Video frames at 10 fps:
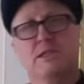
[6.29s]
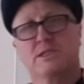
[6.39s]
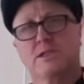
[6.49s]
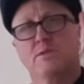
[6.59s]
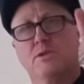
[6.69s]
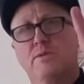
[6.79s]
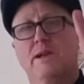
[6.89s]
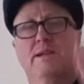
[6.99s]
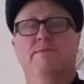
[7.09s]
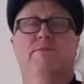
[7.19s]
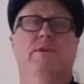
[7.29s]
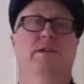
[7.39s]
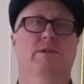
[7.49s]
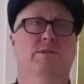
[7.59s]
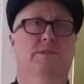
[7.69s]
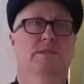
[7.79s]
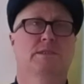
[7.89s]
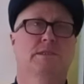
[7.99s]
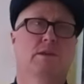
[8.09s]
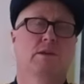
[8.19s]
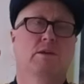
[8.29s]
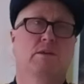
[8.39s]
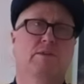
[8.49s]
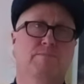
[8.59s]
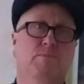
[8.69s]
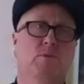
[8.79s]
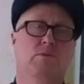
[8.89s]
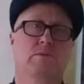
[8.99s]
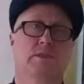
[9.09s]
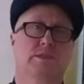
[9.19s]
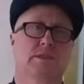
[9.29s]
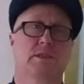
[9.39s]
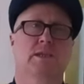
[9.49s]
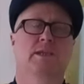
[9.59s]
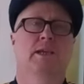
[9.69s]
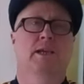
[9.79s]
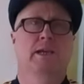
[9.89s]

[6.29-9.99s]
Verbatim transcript: Two cracking fragrances that I bought recently